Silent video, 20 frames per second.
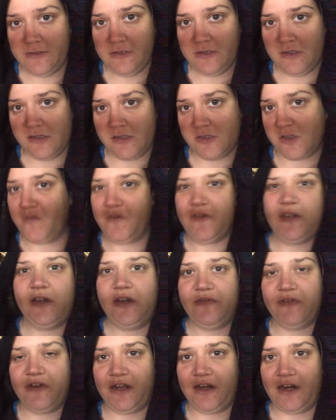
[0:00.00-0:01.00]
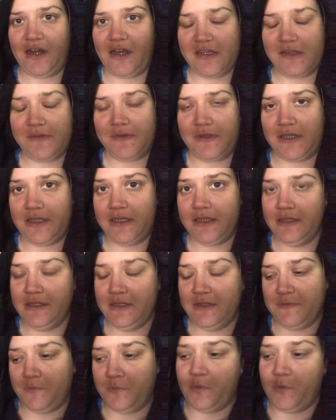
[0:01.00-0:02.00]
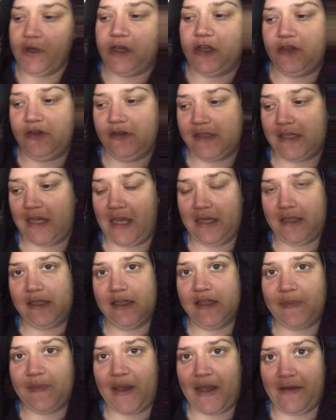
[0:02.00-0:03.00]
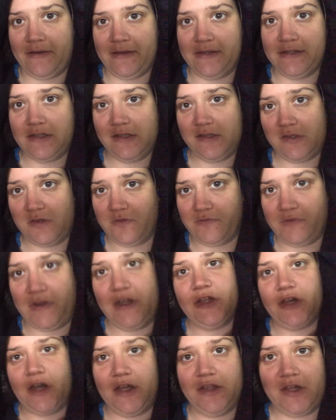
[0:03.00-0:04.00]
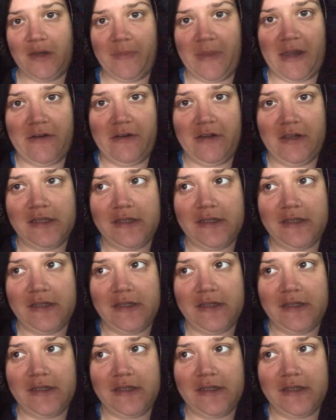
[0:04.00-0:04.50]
So if he's only running lights with it, we can use that excess power to sort of recharge our batteries.